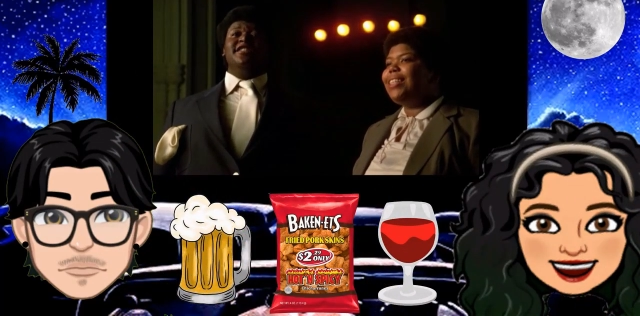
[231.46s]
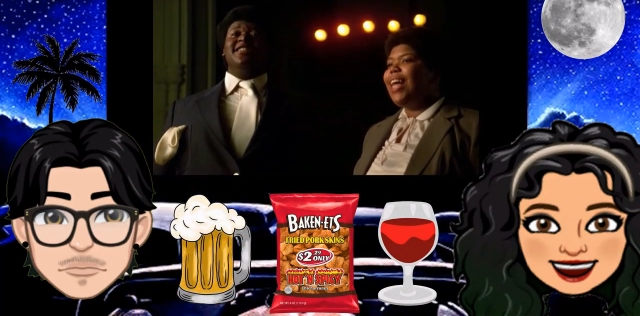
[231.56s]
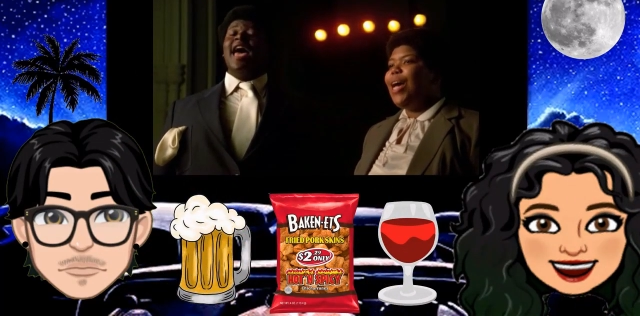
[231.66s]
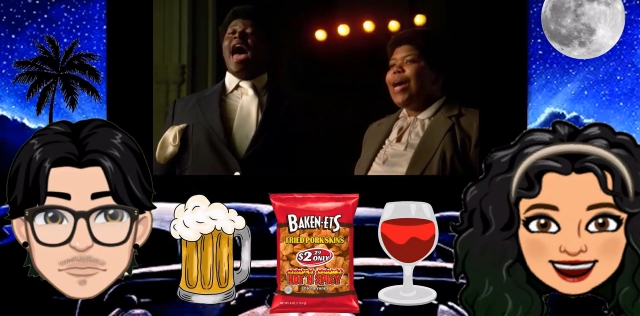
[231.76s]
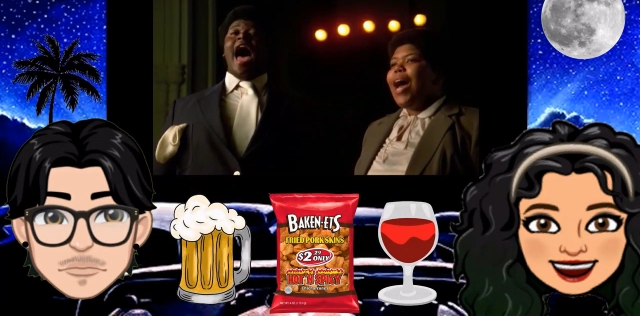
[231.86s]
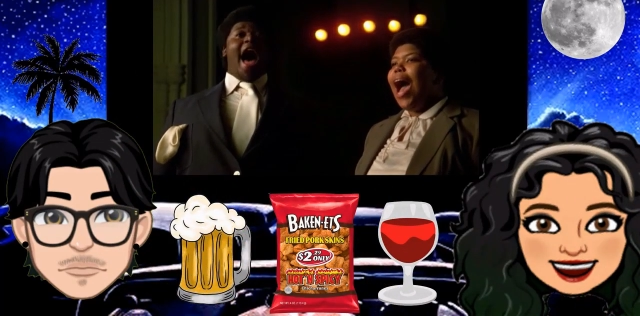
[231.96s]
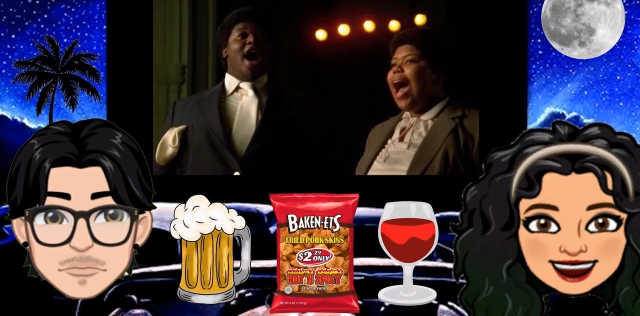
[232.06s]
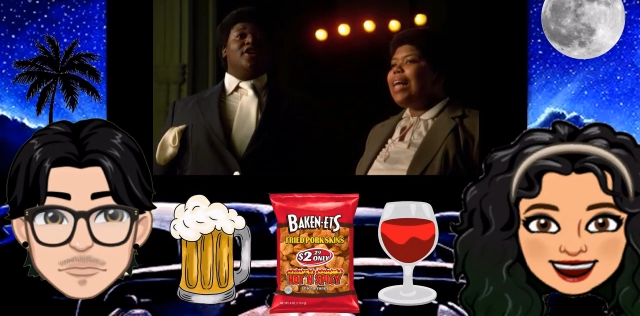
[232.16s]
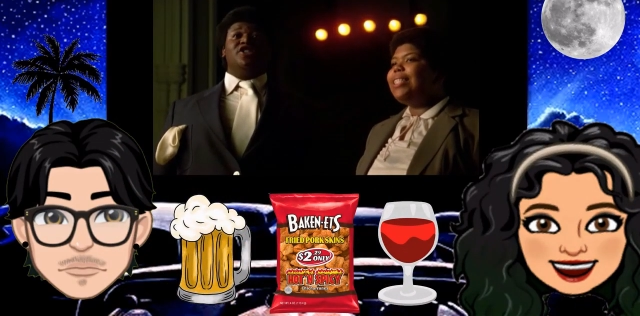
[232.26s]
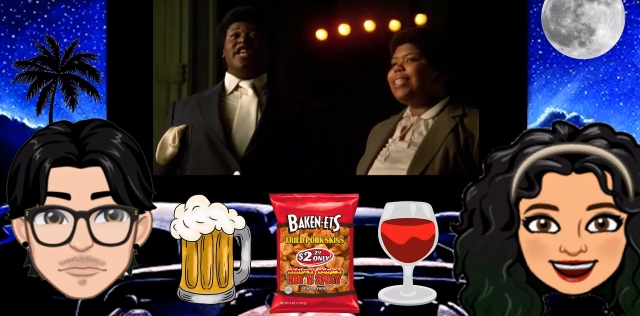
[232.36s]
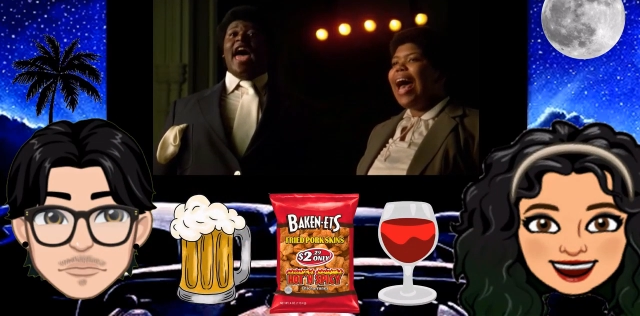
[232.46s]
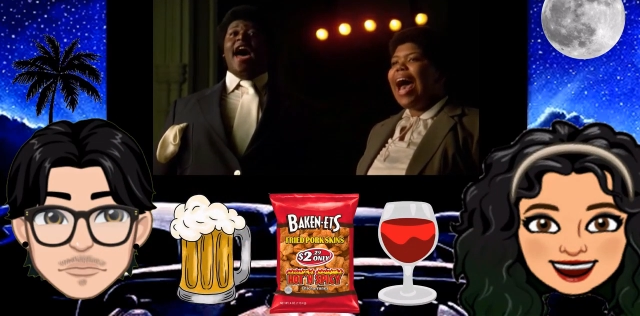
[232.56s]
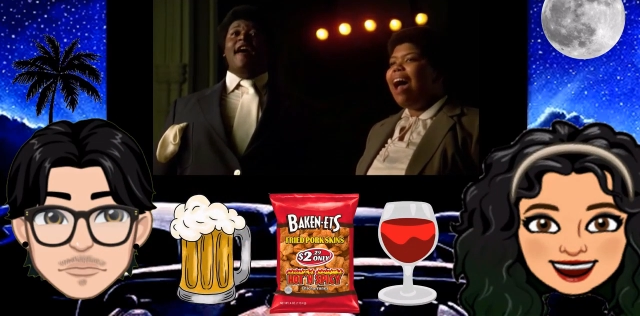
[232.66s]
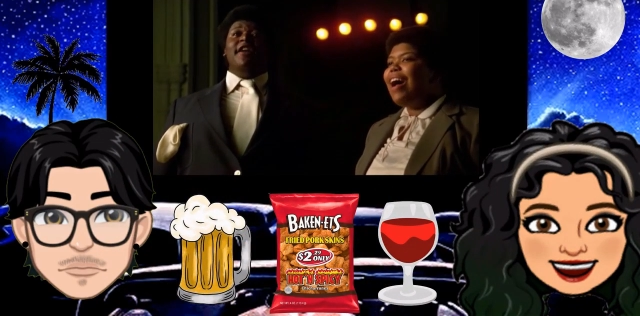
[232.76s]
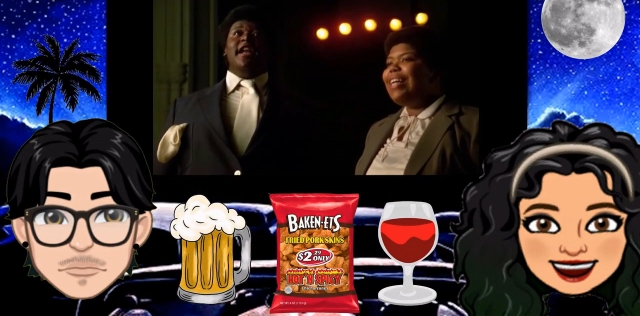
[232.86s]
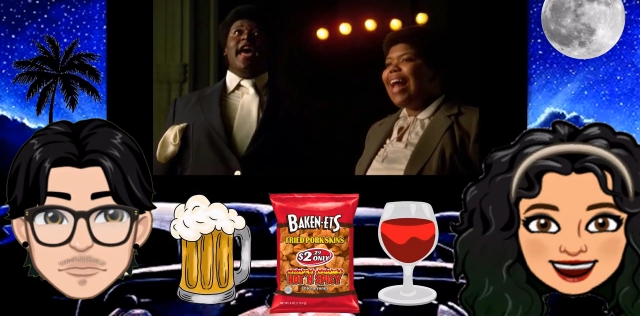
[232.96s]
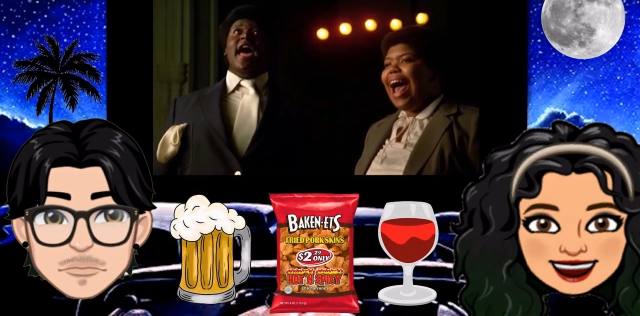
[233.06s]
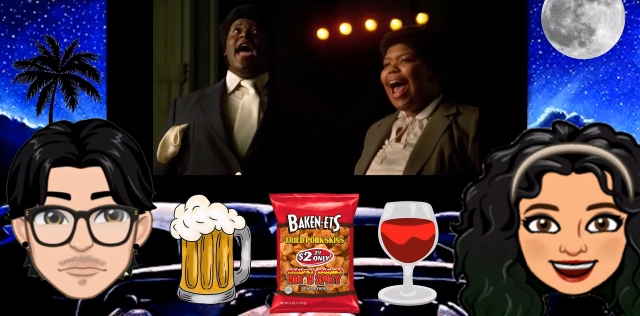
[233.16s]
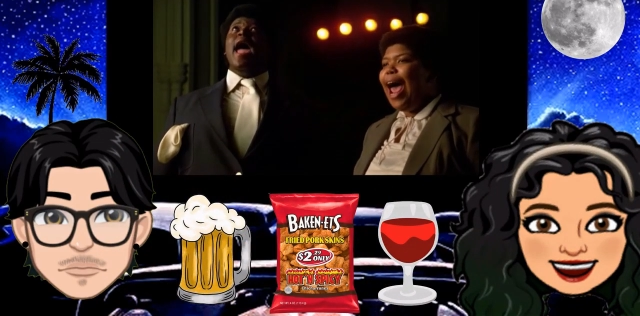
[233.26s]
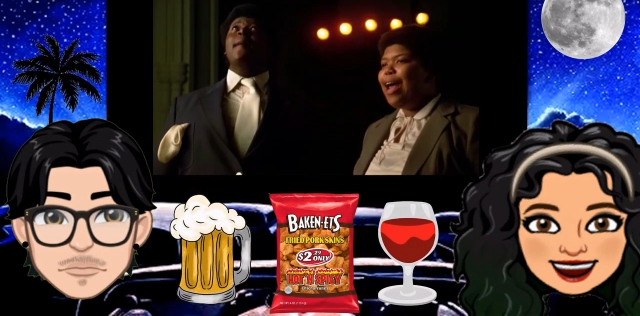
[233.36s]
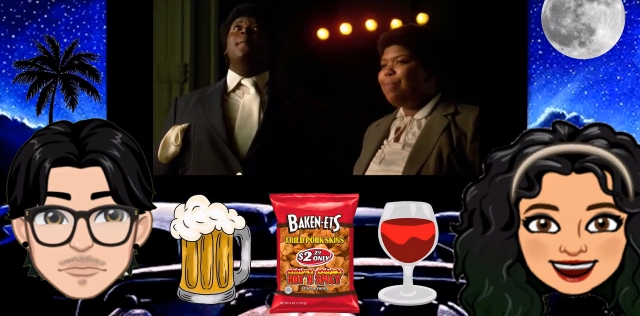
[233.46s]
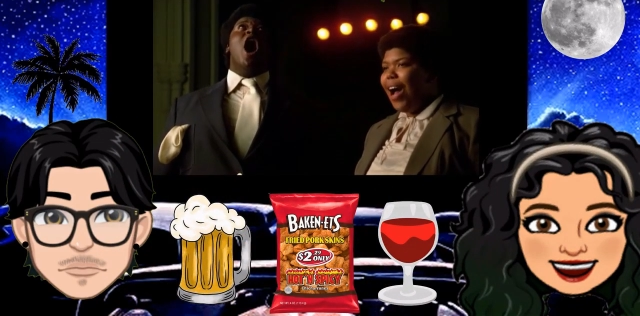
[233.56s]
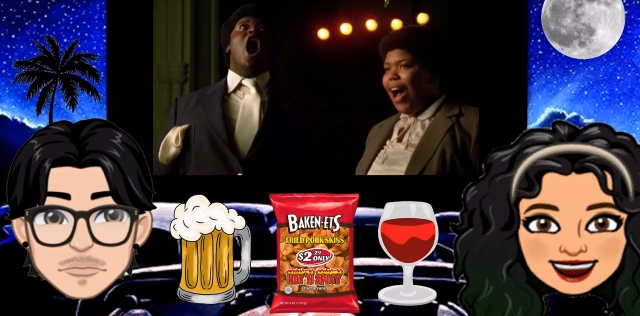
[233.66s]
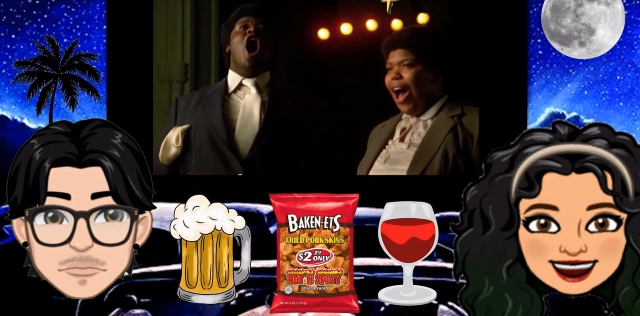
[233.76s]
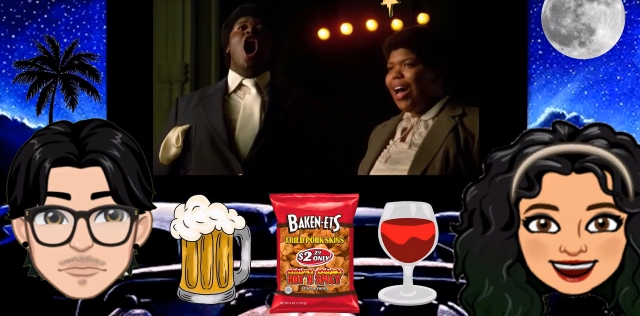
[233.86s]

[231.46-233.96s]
Speaker 1: Oh, you showed me. I showed it to you.